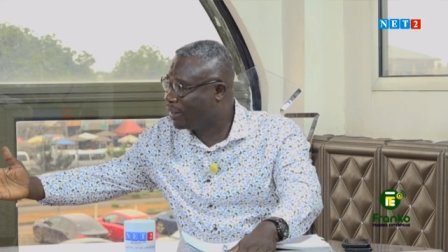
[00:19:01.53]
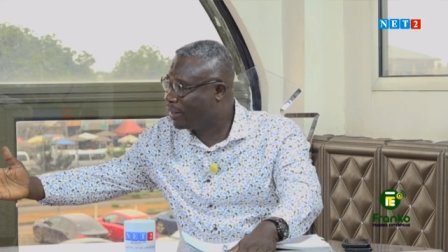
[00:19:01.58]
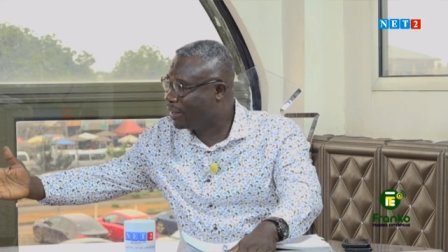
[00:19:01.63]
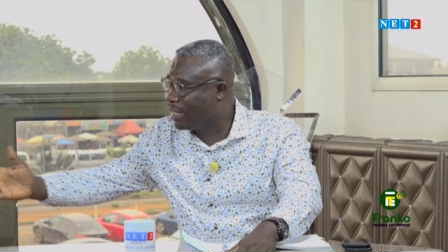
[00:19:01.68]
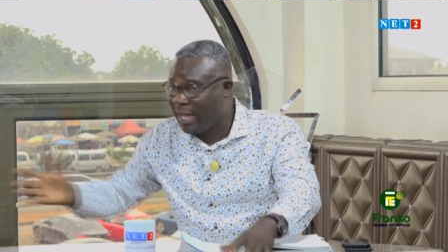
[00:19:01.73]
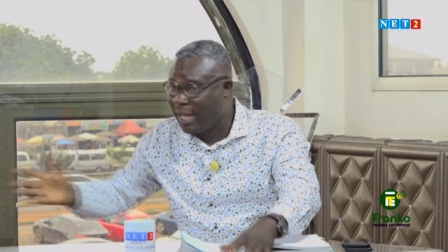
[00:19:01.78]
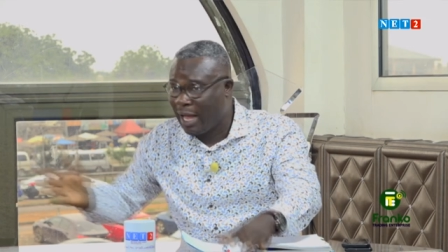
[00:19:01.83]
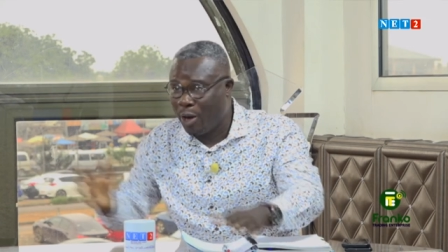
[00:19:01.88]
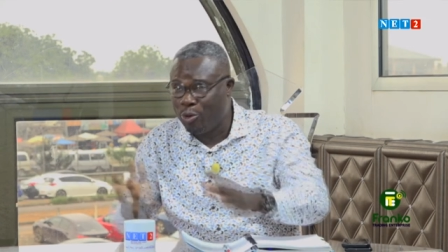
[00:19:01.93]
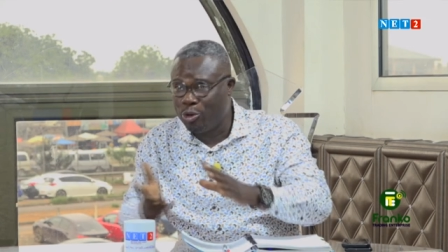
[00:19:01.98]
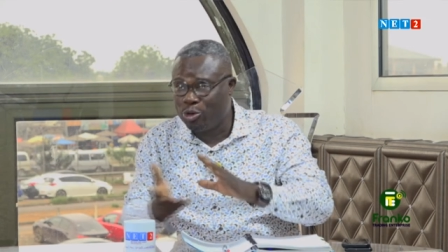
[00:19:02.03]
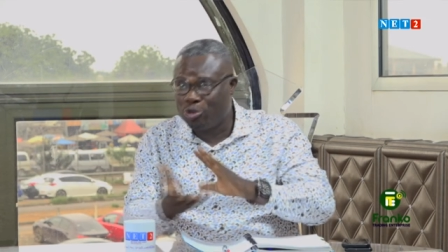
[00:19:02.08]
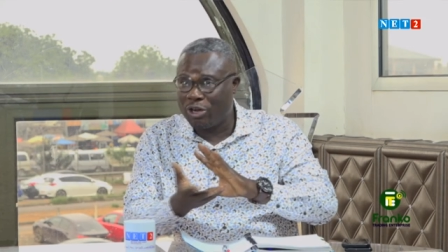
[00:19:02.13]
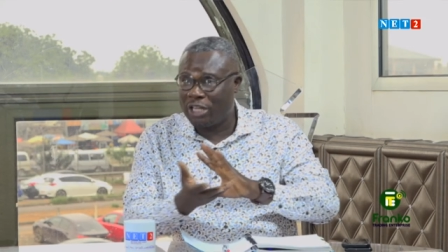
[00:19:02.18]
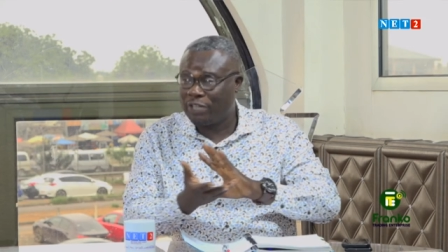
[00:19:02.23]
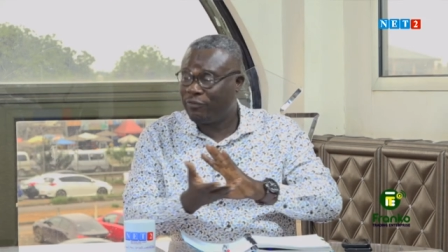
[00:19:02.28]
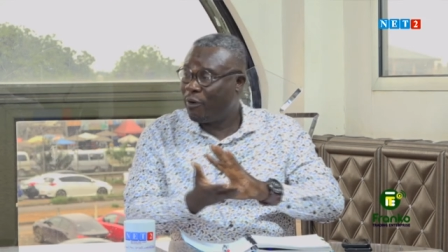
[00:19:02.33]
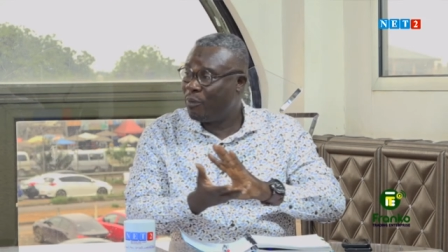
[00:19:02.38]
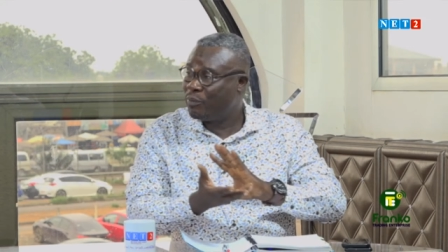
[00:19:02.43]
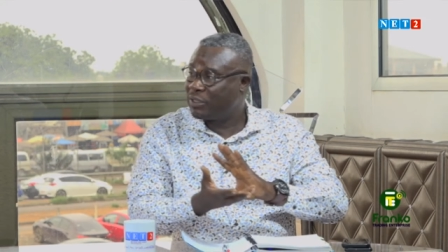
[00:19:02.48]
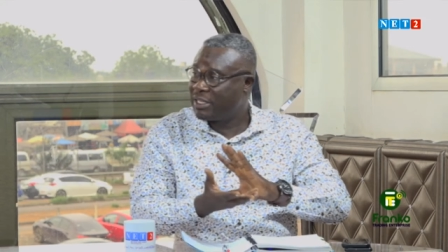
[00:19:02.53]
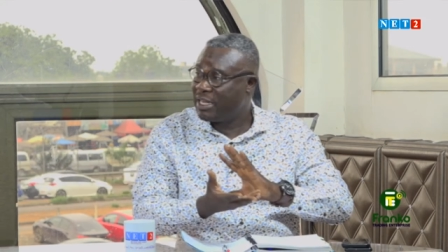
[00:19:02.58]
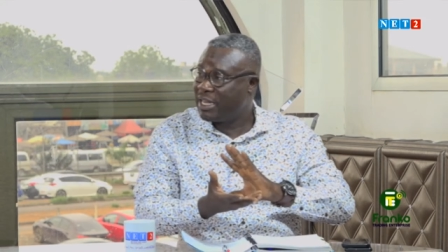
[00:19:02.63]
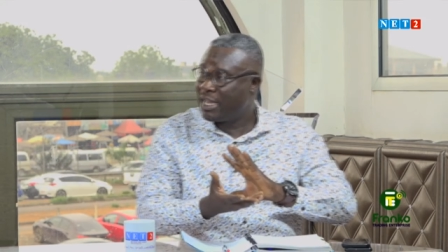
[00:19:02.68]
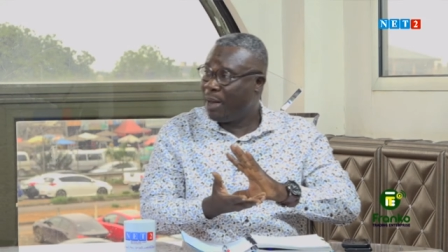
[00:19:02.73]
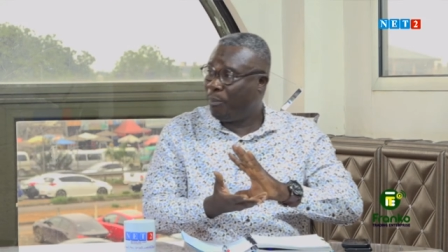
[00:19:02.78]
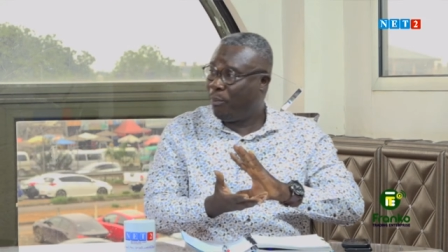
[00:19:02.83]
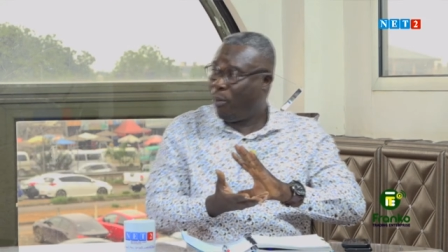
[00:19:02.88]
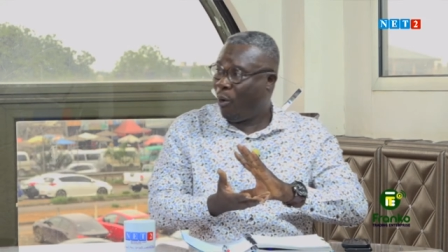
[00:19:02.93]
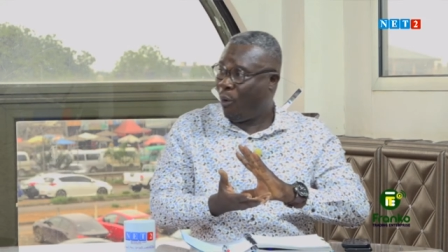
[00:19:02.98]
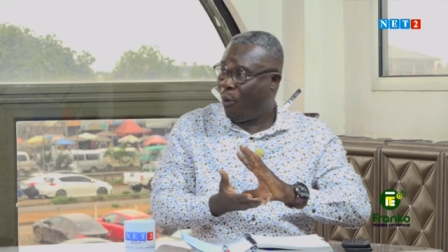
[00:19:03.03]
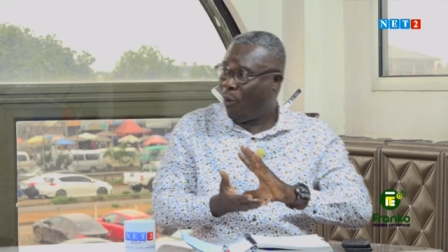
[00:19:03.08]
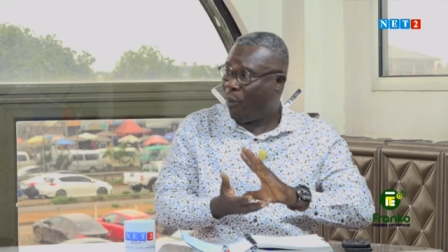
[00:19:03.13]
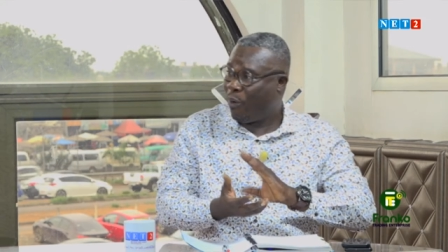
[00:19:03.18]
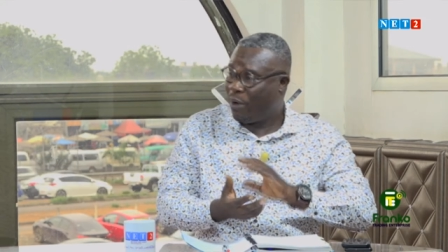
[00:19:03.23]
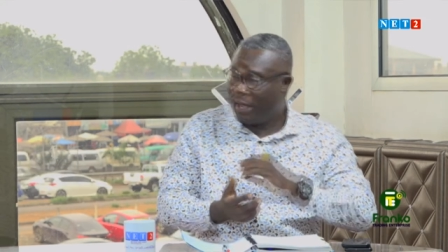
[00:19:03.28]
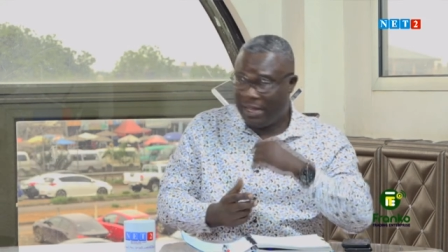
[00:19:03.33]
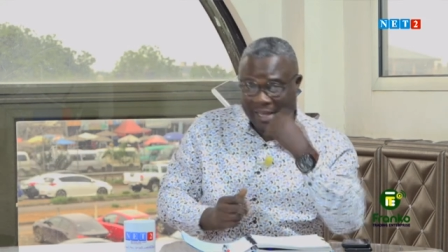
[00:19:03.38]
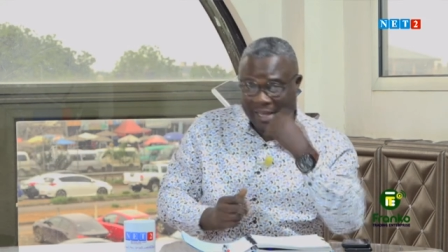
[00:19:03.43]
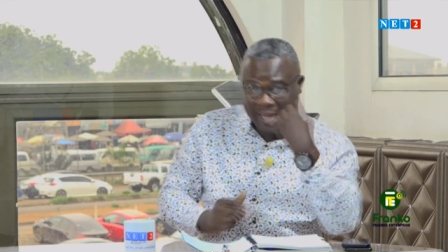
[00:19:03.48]
The guy who transformed Singapore,
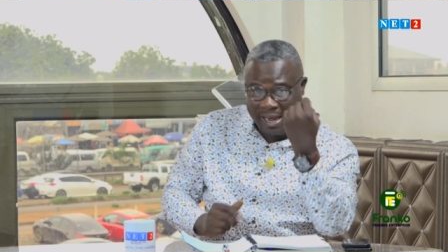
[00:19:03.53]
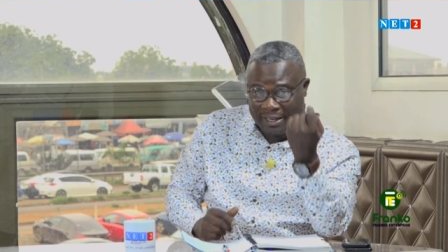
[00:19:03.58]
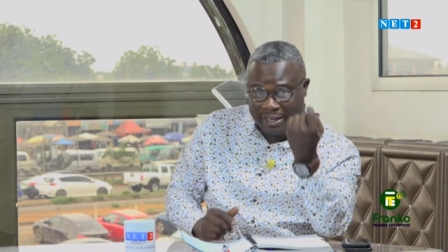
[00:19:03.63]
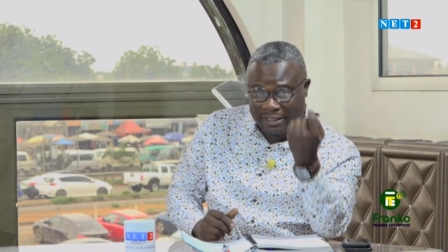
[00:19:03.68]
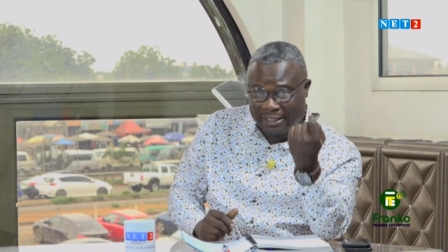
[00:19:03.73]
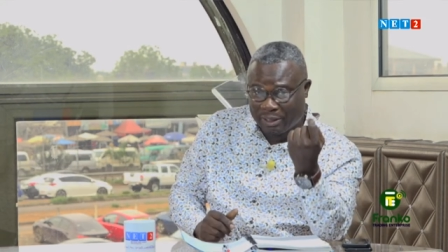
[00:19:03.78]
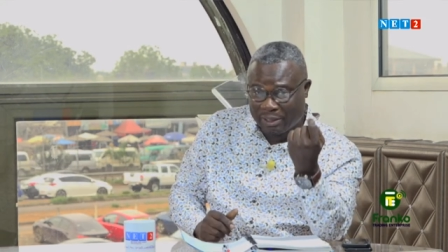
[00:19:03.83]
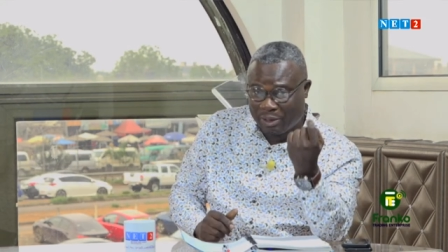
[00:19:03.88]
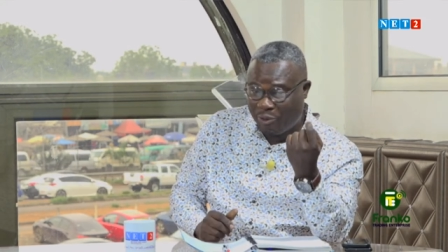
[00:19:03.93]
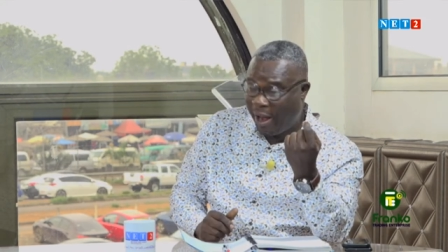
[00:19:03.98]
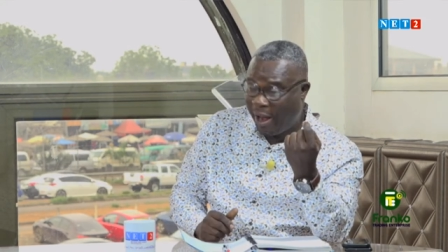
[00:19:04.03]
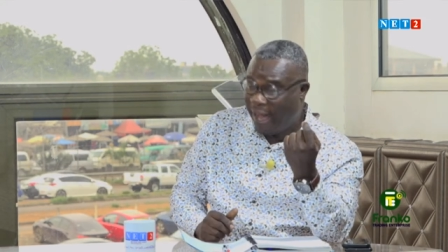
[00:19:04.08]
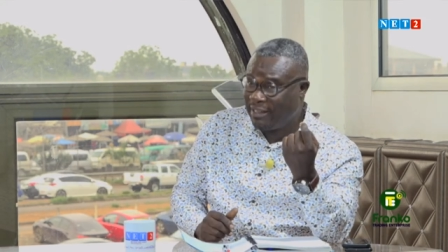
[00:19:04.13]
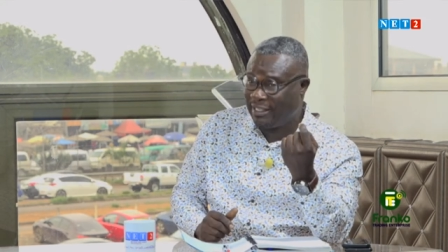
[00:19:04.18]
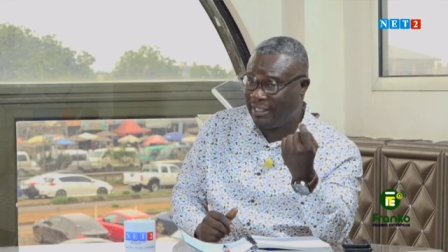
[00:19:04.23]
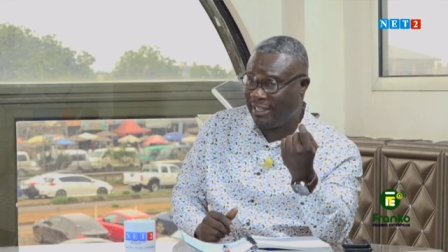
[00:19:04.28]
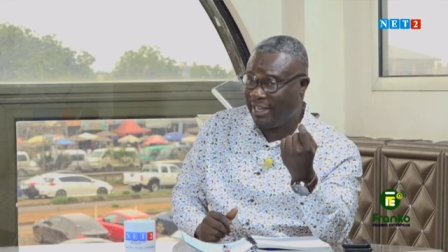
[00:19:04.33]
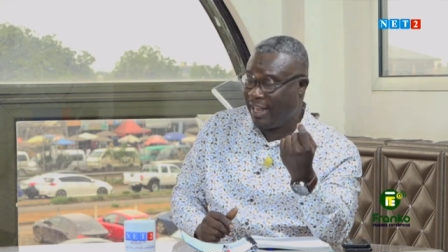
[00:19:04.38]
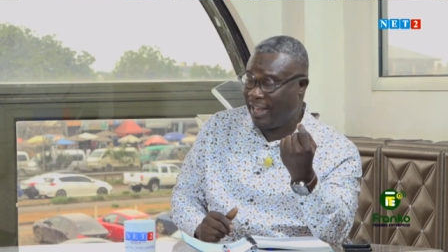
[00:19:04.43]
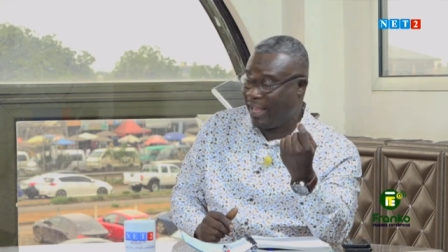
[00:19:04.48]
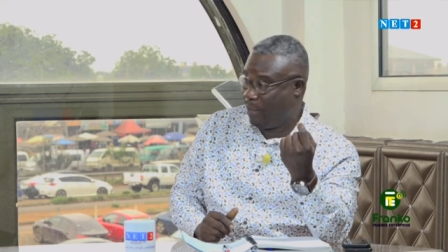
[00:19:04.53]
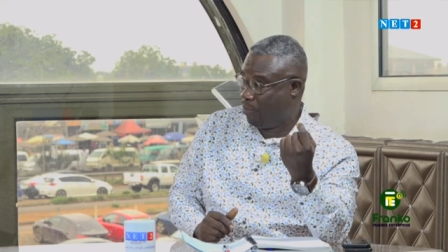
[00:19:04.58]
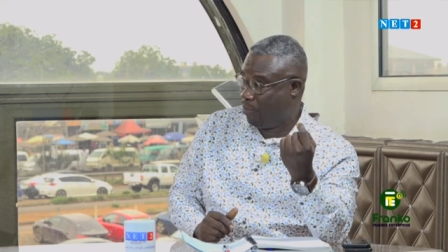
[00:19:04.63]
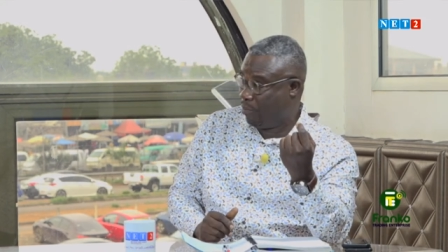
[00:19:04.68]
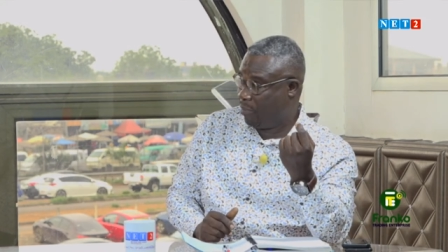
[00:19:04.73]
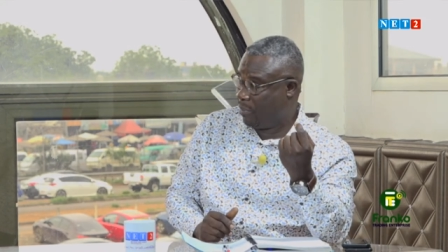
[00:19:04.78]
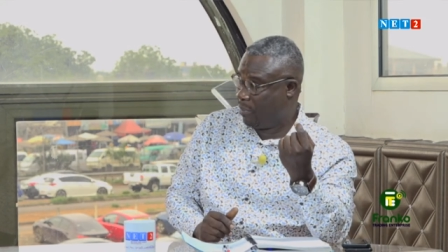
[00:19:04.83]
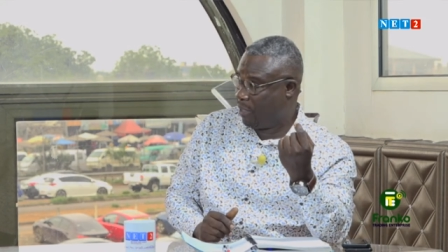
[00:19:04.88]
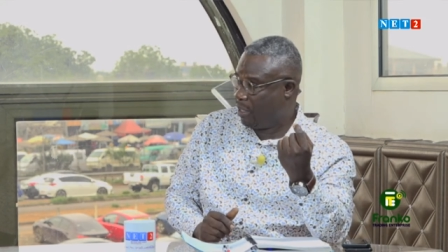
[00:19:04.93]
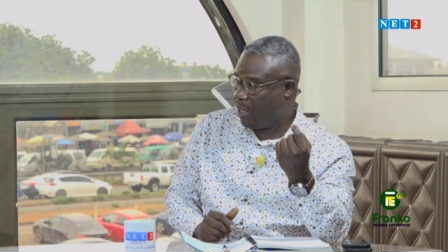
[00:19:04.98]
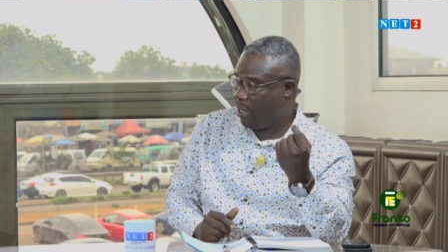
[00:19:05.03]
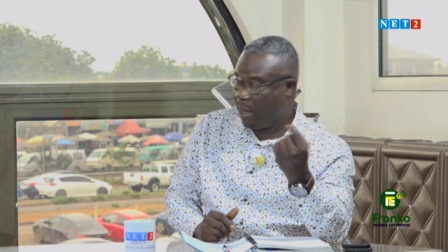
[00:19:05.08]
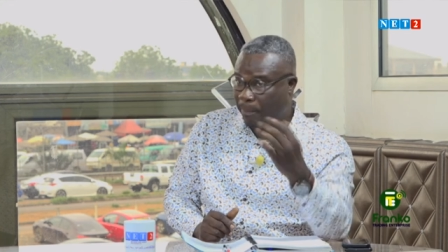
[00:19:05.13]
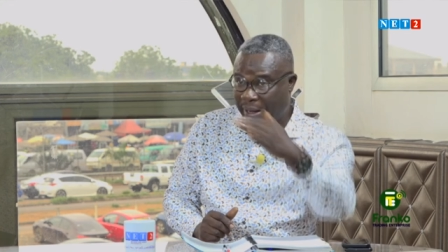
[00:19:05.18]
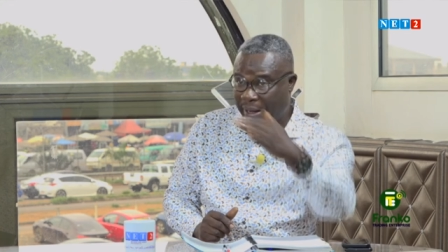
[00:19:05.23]
mm. a little crazy in him, mm.